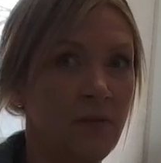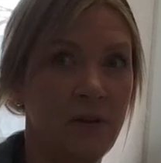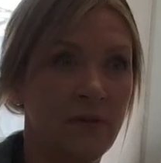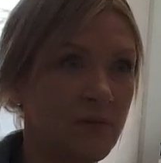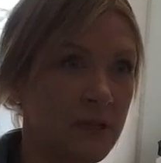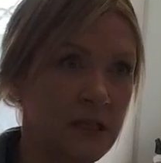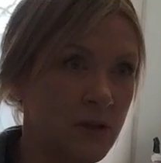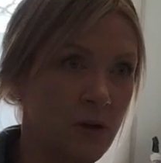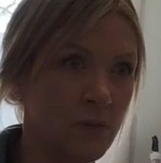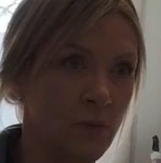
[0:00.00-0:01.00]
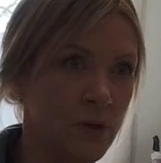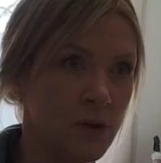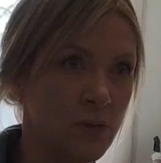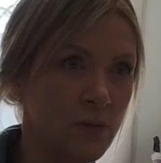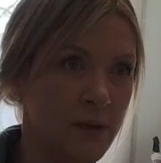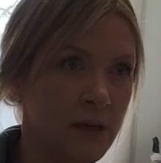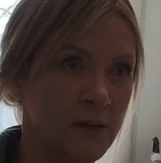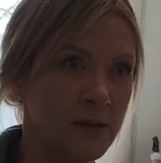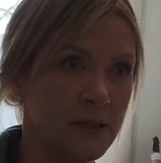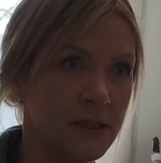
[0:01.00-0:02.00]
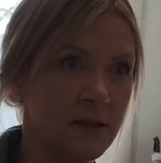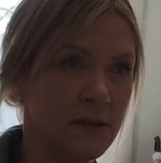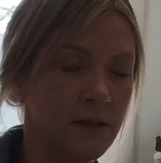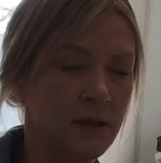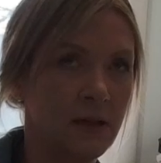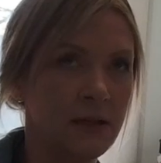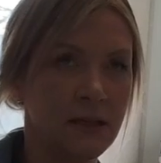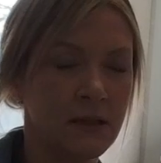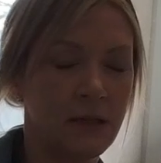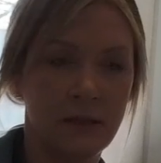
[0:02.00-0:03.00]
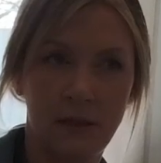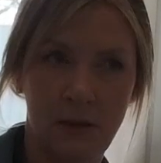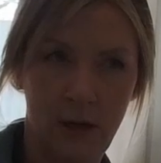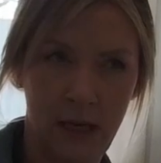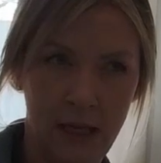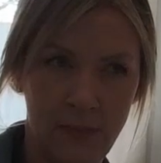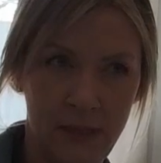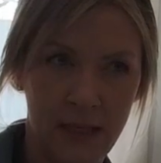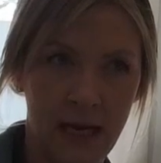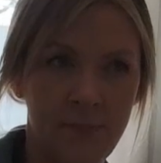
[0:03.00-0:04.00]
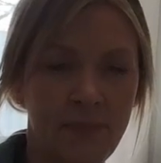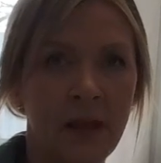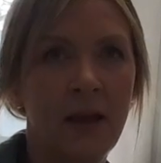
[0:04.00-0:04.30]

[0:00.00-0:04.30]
even if I really don't want to do it because it doesn't necessarily need to be done.